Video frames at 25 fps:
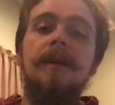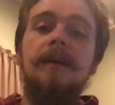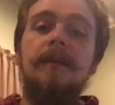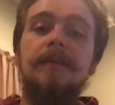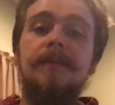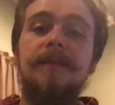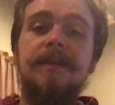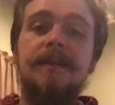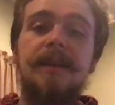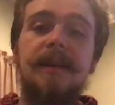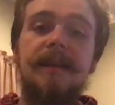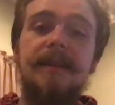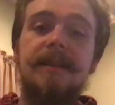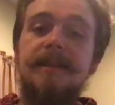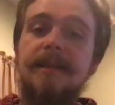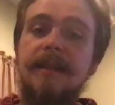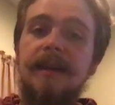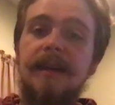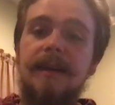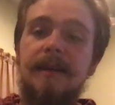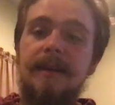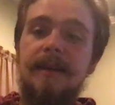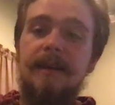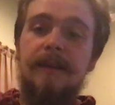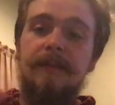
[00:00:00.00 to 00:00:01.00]
besides
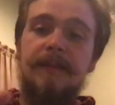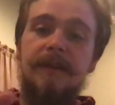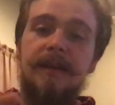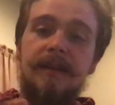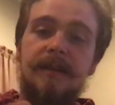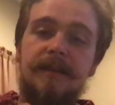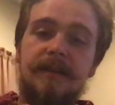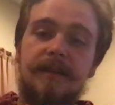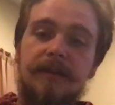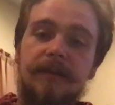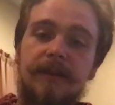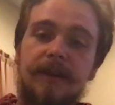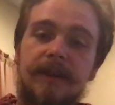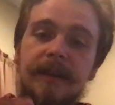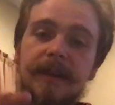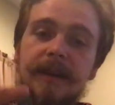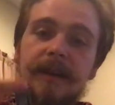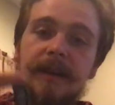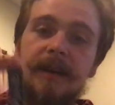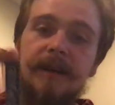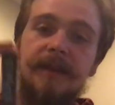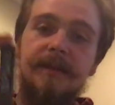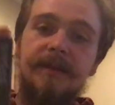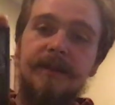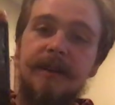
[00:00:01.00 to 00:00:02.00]
that, I mean, it's great.
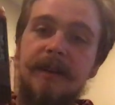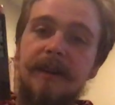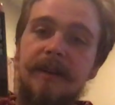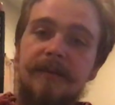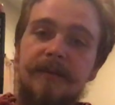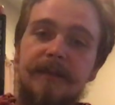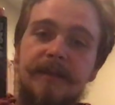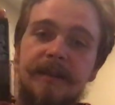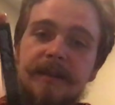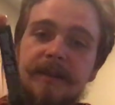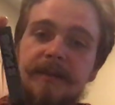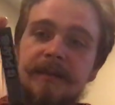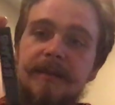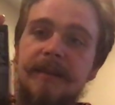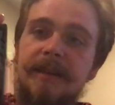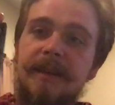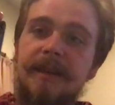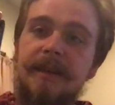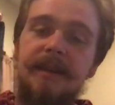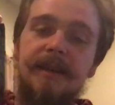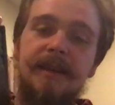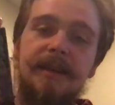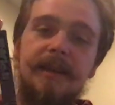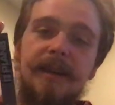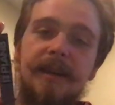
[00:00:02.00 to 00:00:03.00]
I use it every single
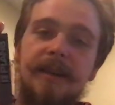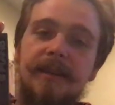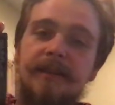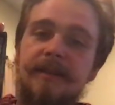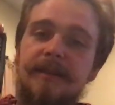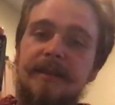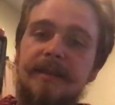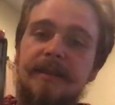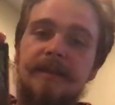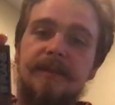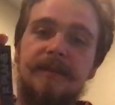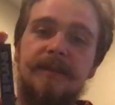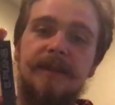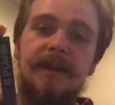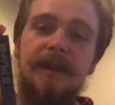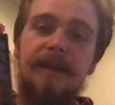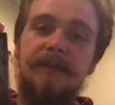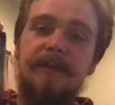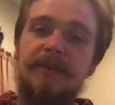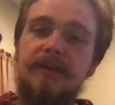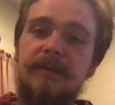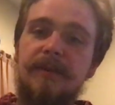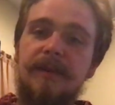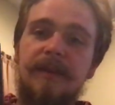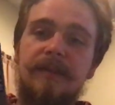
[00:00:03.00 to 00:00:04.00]
day. I do this
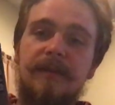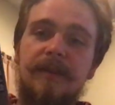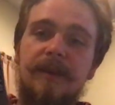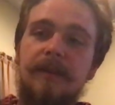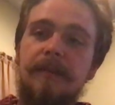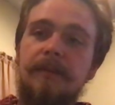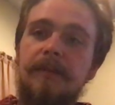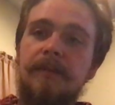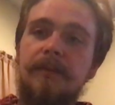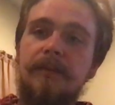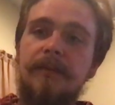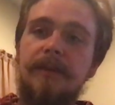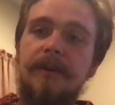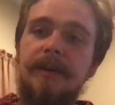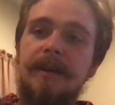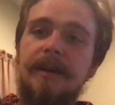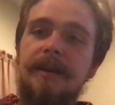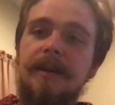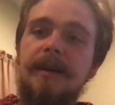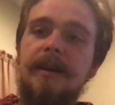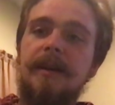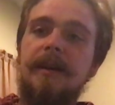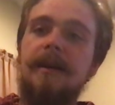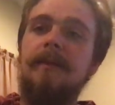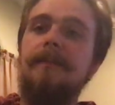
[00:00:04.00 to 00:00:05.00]
sometimes whenever I'm
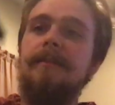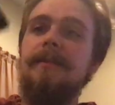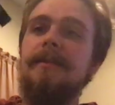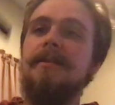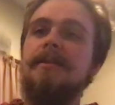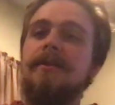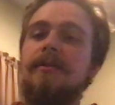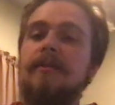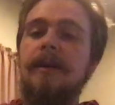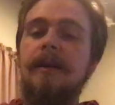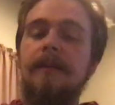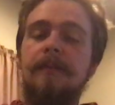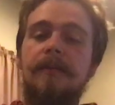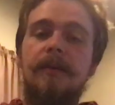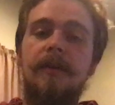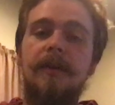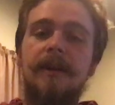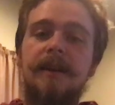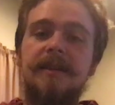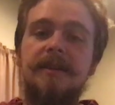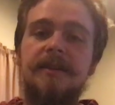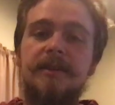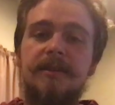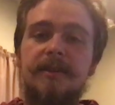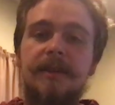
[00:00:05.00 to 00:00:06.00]
bored. It's a great
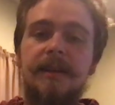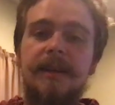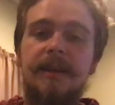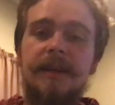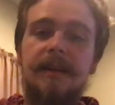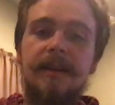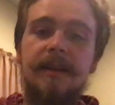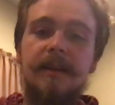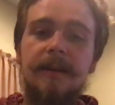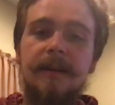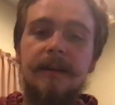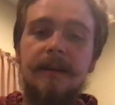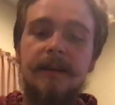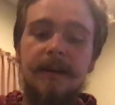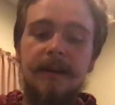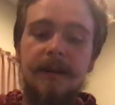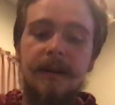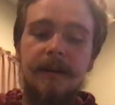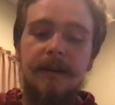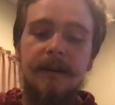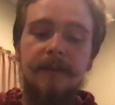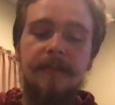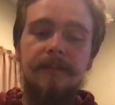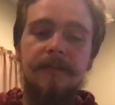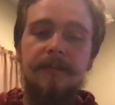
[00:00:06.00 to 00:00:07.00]
party trick,
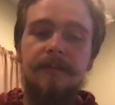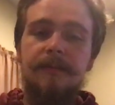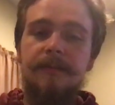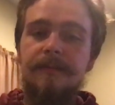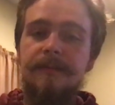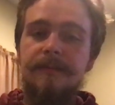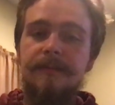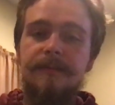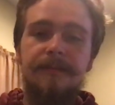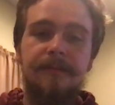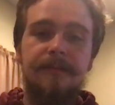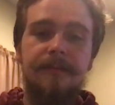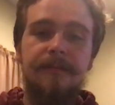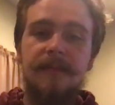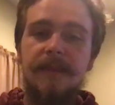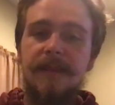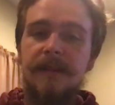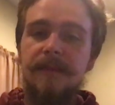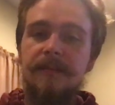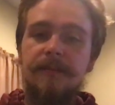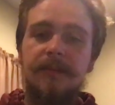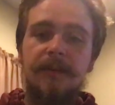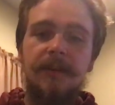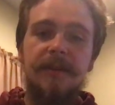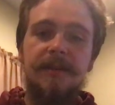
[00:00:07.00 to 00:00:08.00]

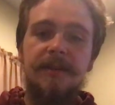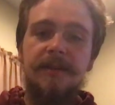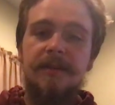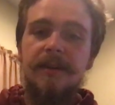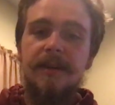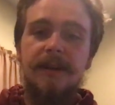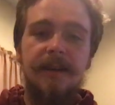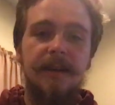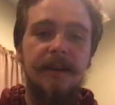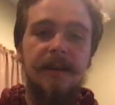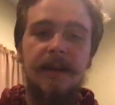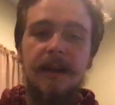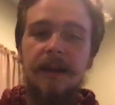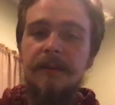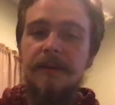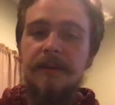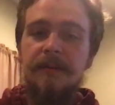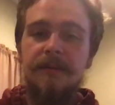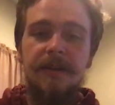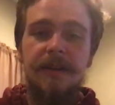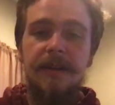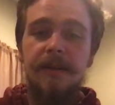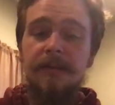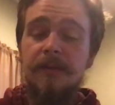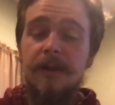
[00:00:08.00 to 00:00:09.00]
bar trick. I mean,
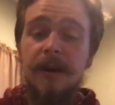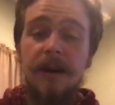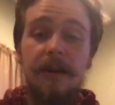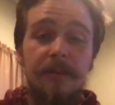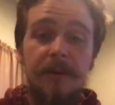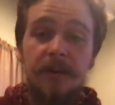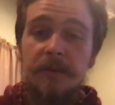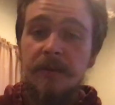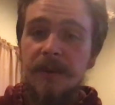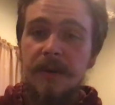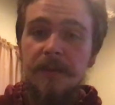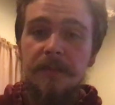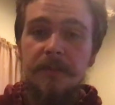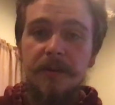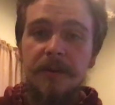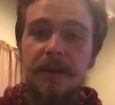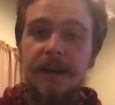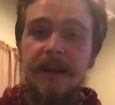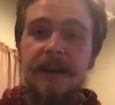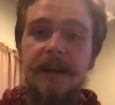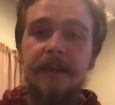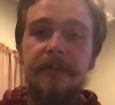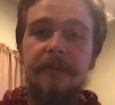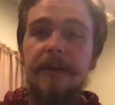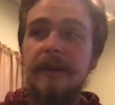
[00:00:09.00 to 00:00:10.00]
really, wherever you want to
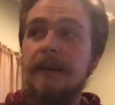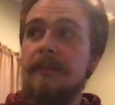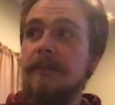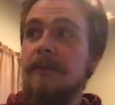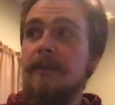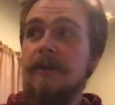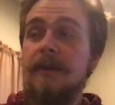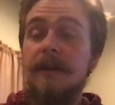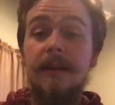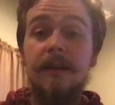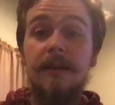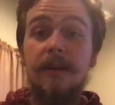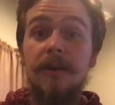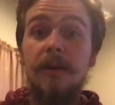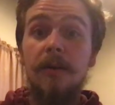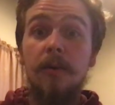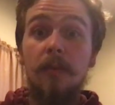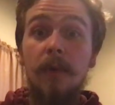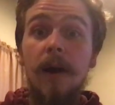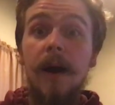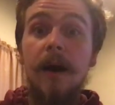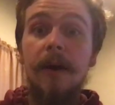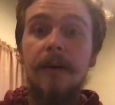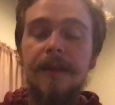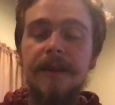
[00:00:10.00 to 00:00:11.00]
bring it, people are going to go,
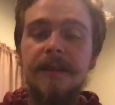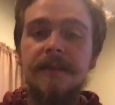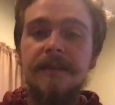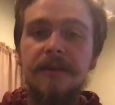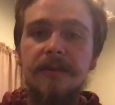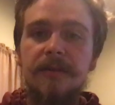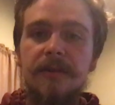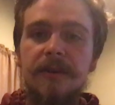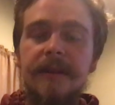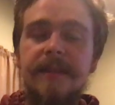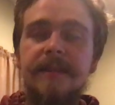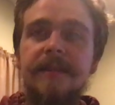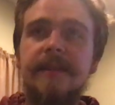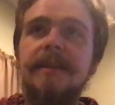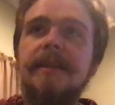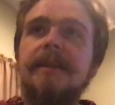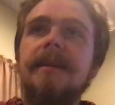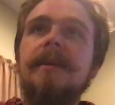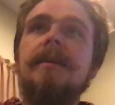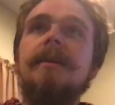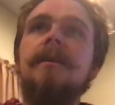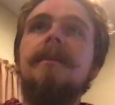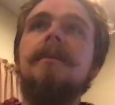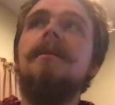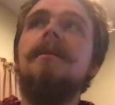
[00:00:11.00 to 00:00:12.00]
wow, that's crazy.